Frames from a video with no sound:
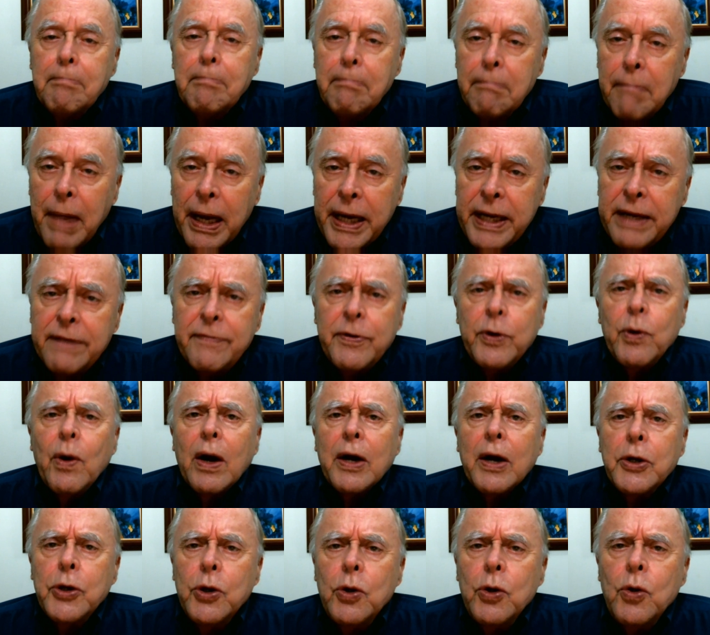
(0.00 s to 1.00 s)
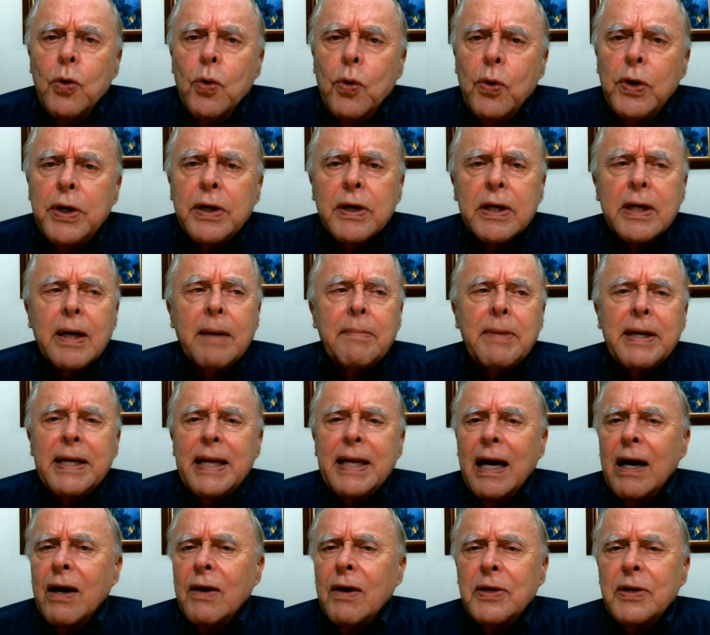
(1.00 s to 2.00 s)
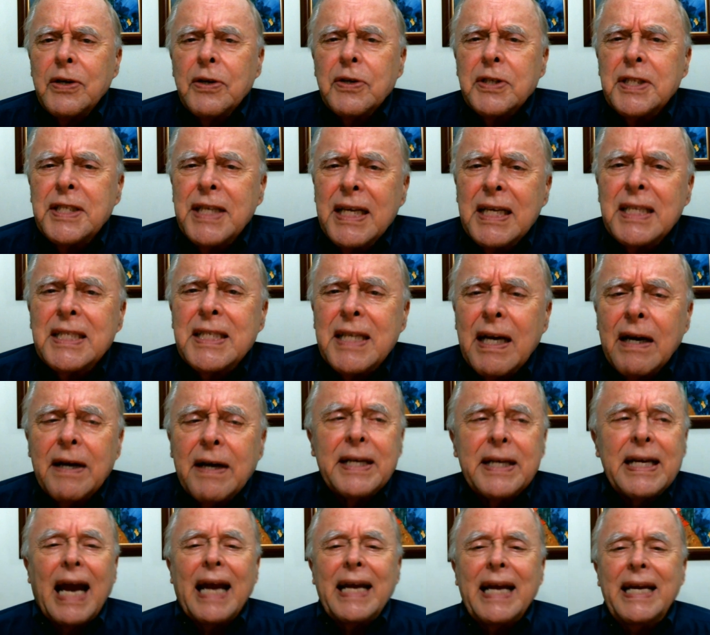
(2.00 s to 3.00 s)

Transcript: Many of you are new, you're coming down, you're just starting.